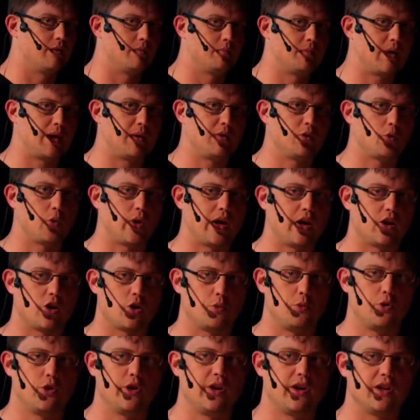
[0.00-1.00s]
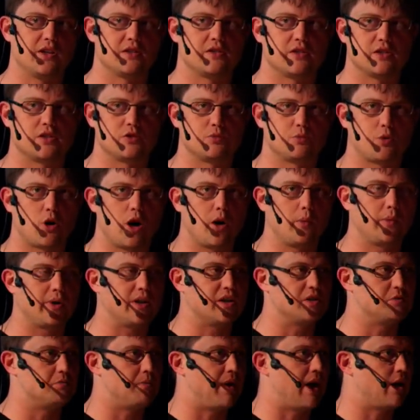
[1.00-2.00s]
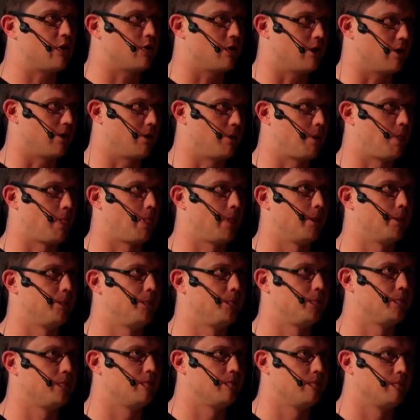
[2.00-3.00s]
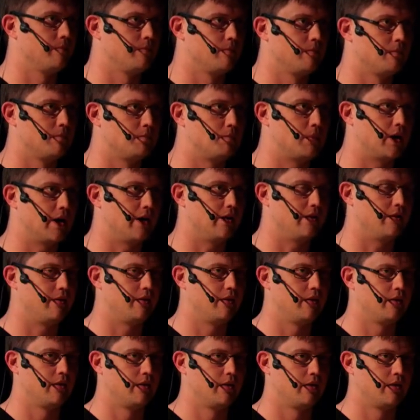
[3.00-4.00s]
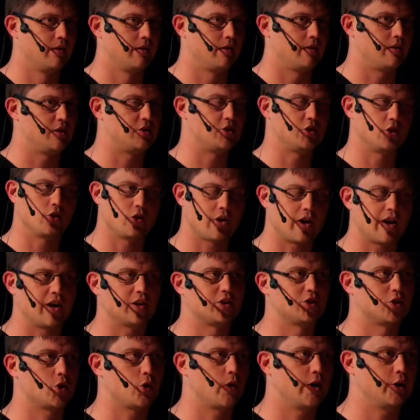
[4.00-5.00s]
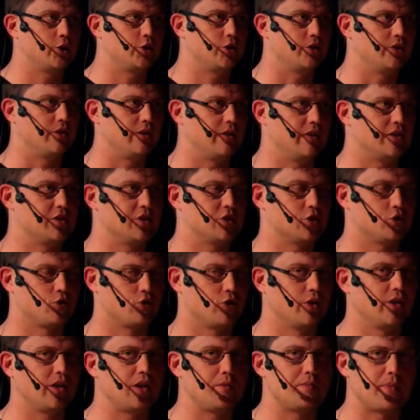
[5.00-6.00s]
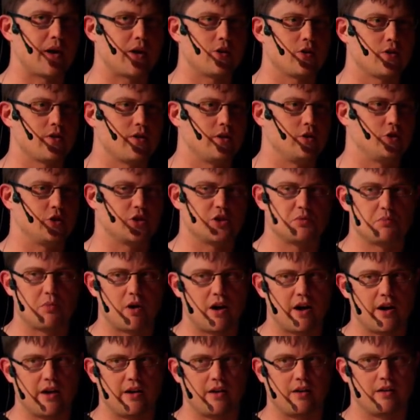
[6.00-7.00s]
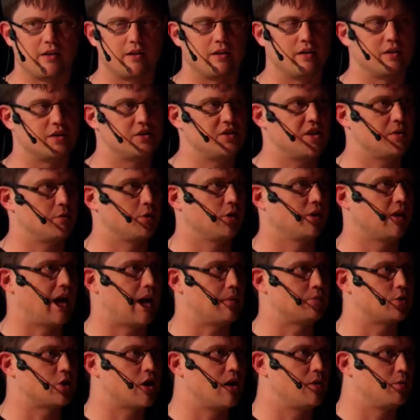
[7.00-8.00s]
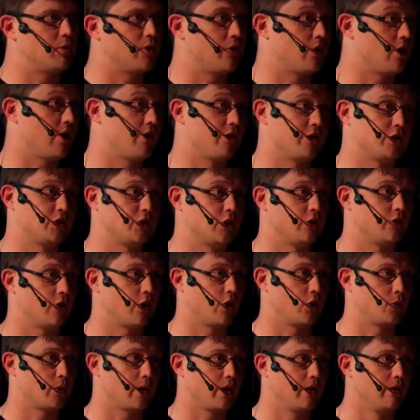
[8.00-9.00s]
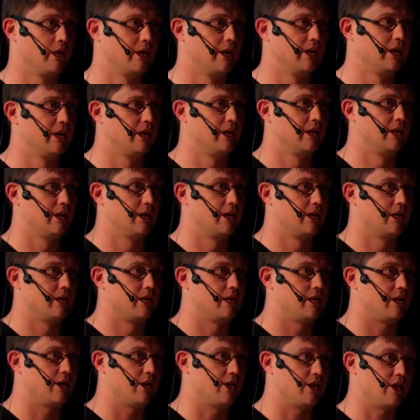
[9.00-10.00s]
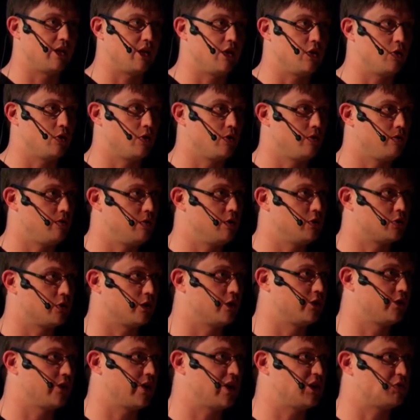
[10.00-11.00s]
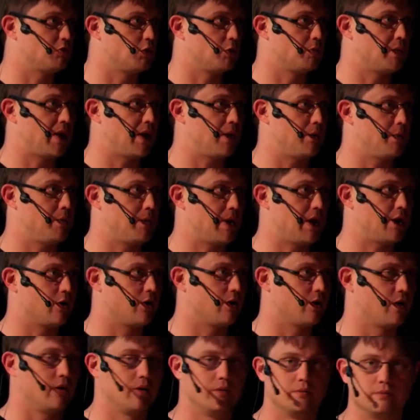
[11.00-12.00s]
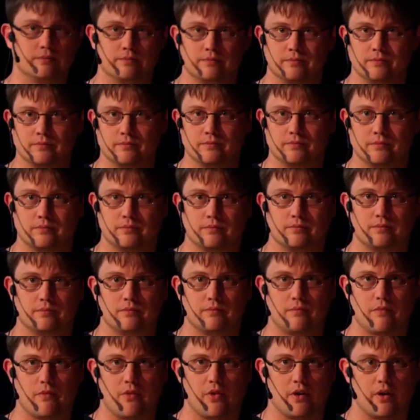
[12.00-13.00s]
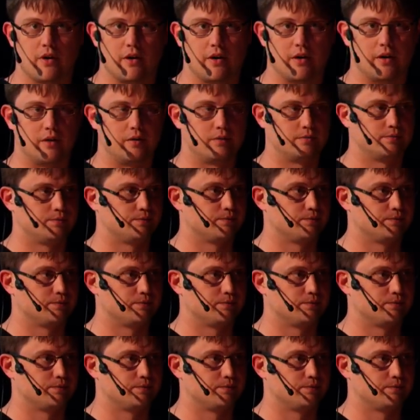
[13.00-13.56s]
maybe the way to go put it is this probably is better, but you still got to ask the question, is this really better than just buying a separate laptop with off-the-shelf hardware? You know, the user interface will be better, the